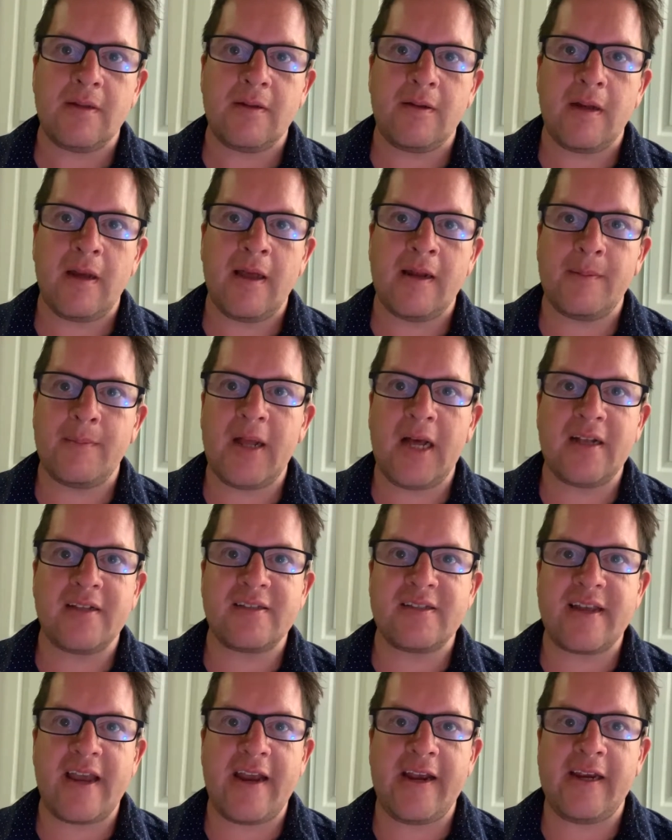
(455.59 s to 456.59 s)
And I'm not
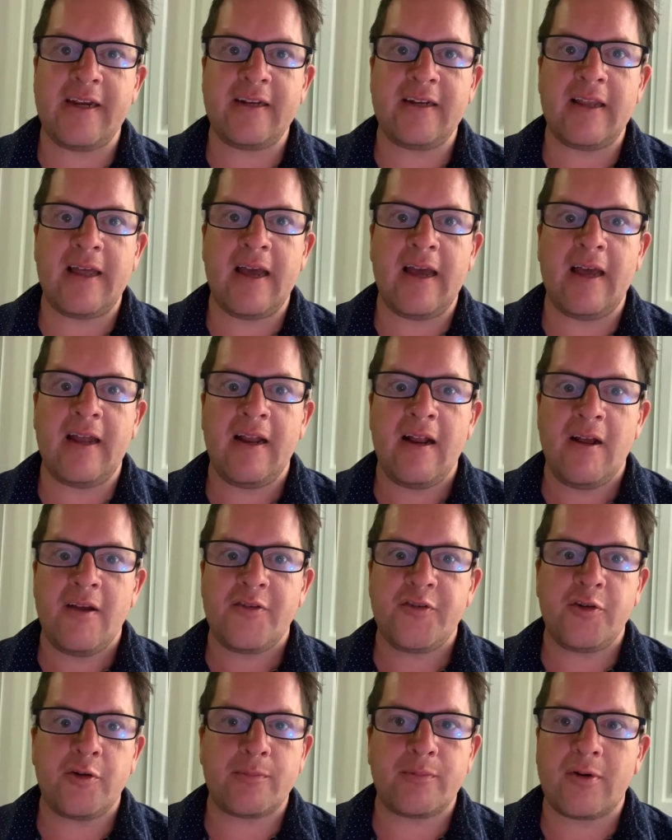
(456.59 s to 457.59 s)
saying that
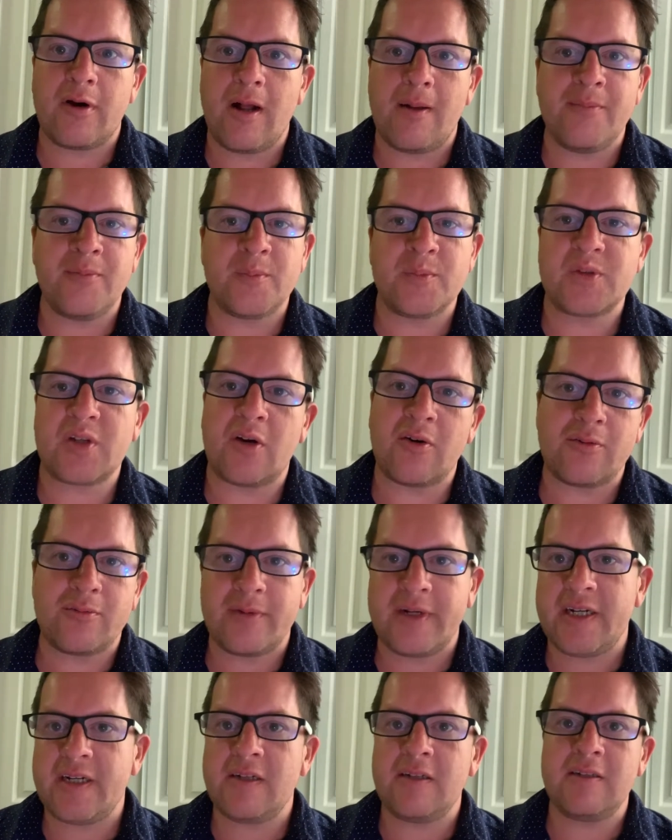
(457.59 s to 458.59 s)
your problems aren't
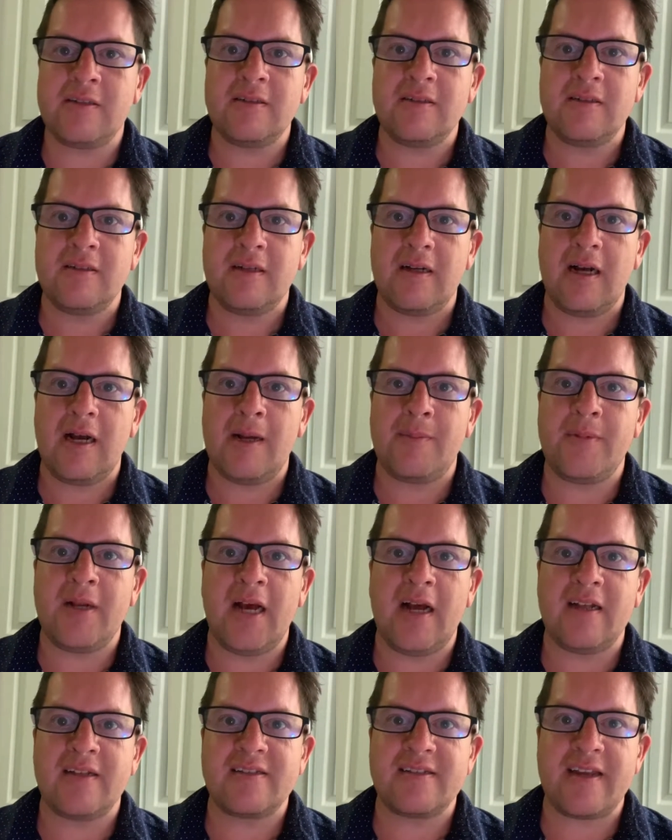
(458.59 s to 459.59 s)
real. I'm
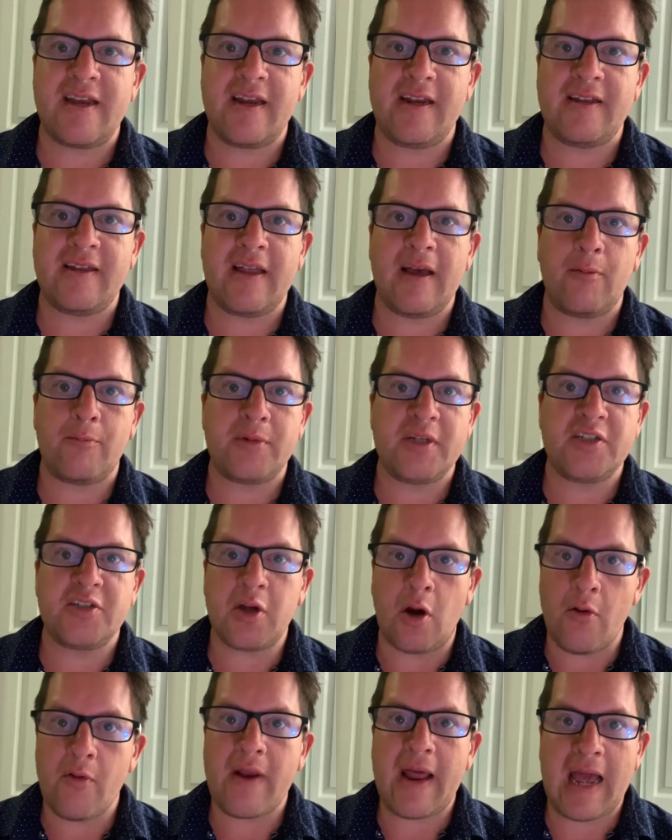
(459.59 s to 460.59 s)
not saying that we
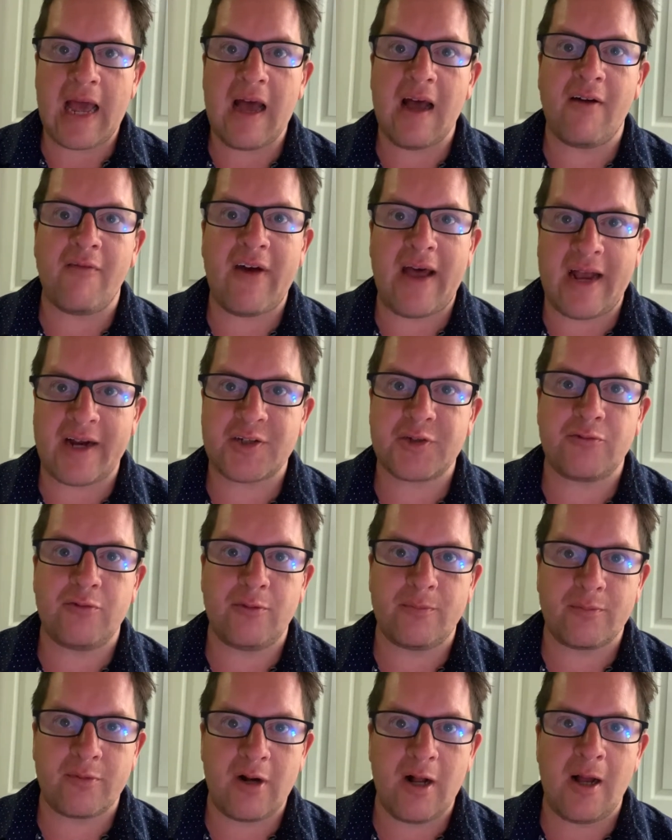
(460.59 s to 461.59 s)
don't have
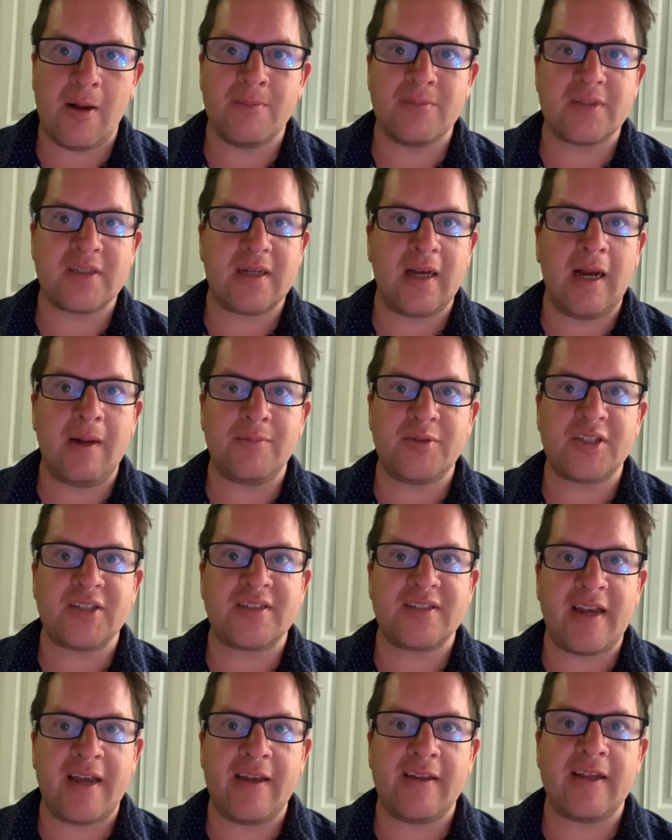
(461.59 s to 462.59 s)
actual problems. I'm just
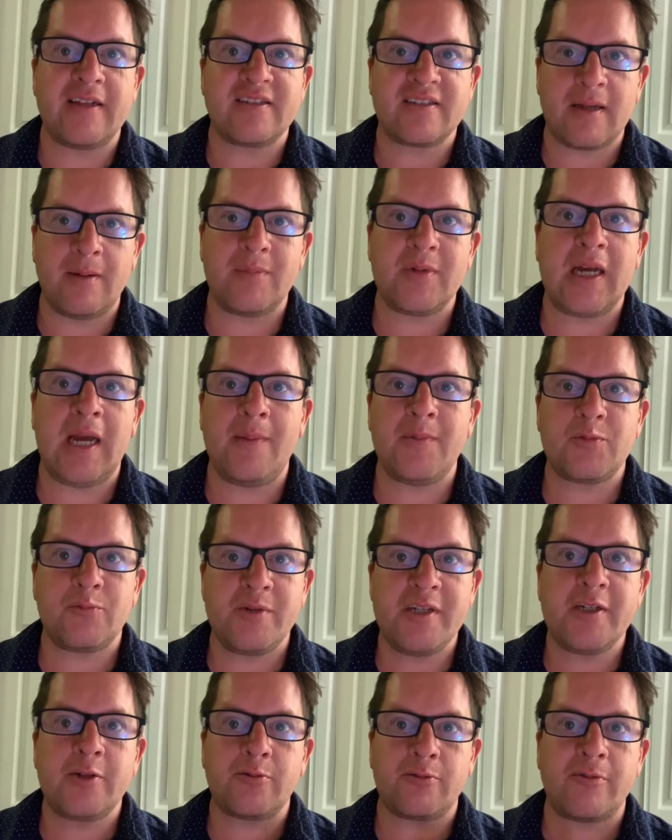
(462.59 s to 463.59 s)
saying that sometimes
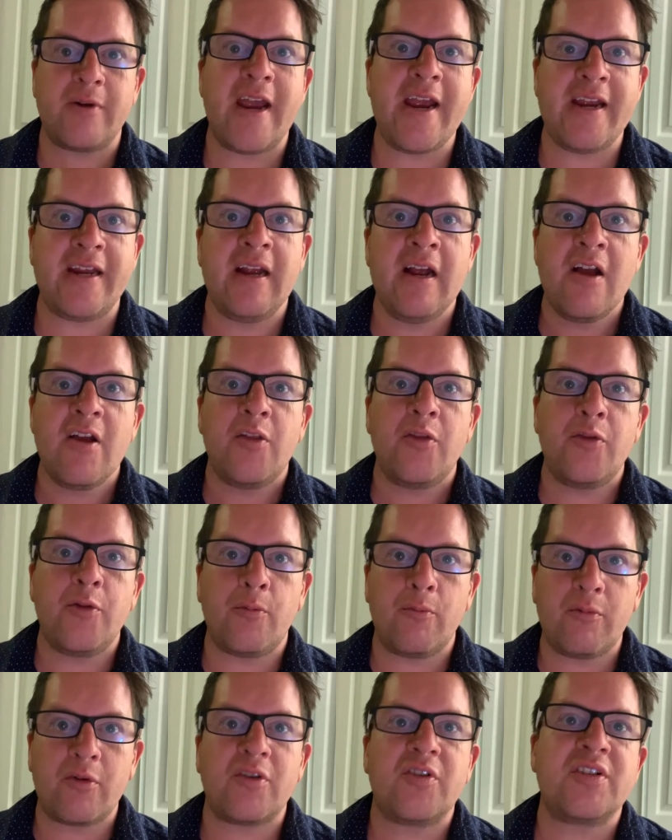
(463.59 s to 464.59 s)
we create the
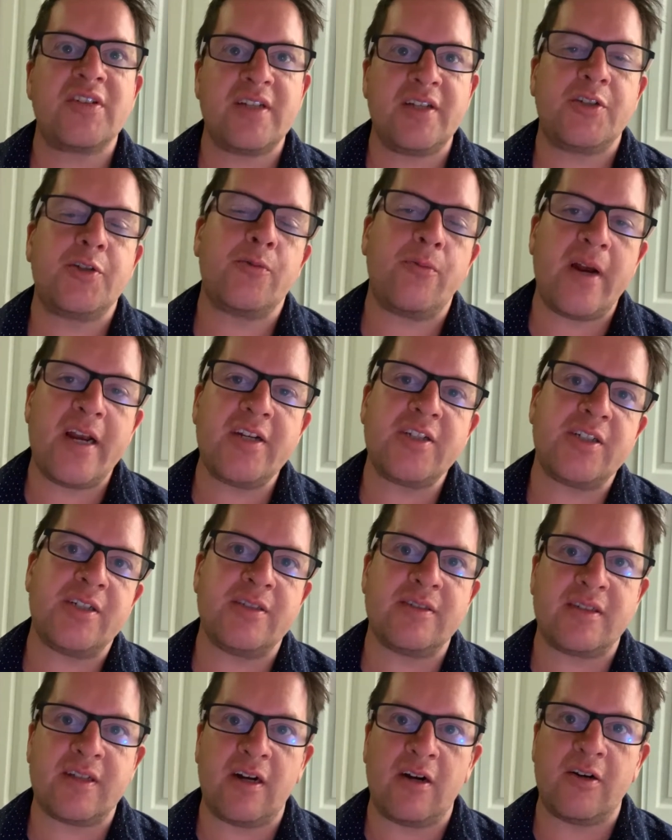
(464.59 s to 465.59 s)
worst
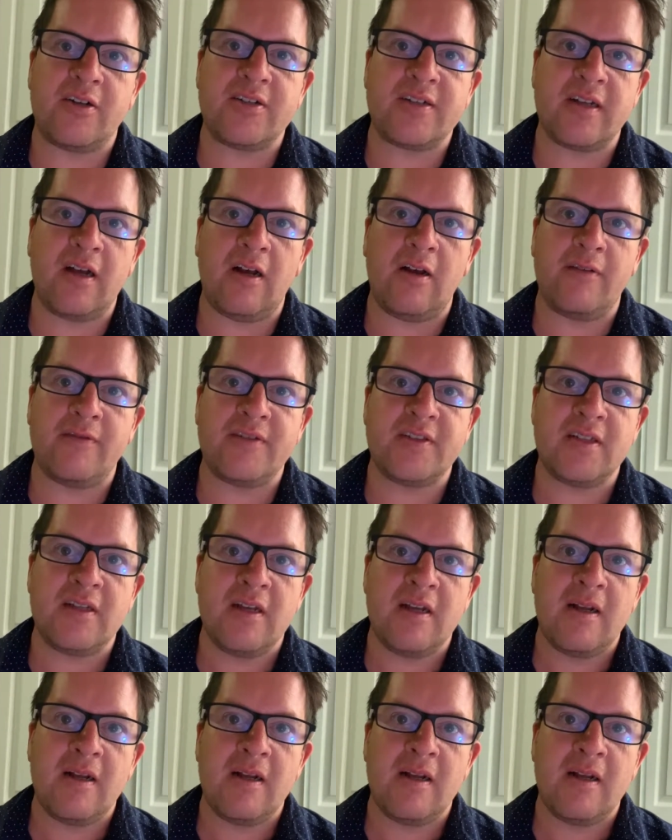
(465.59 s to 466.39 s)
situations in ourselves